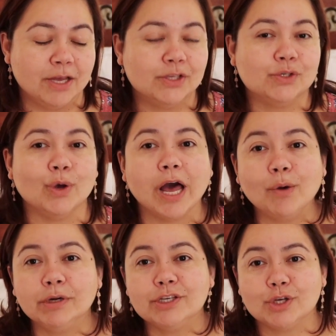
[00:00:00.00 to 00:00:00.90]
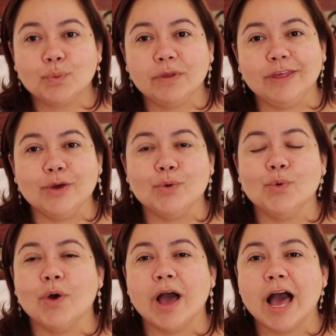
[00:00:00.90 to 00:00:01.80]
So I want to share with
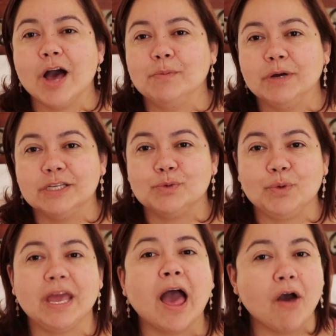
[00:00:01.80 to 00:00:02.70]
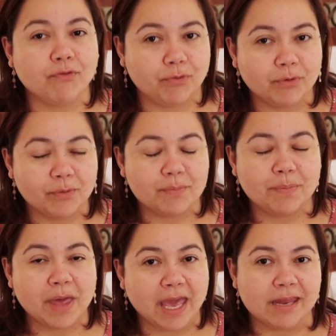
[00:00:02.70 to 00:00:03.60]
you how much we have
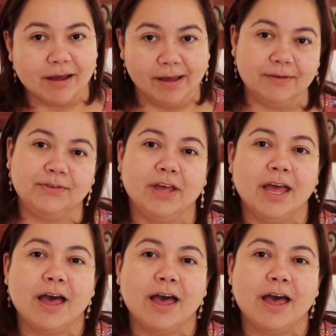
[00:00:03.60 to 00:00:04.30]
paid off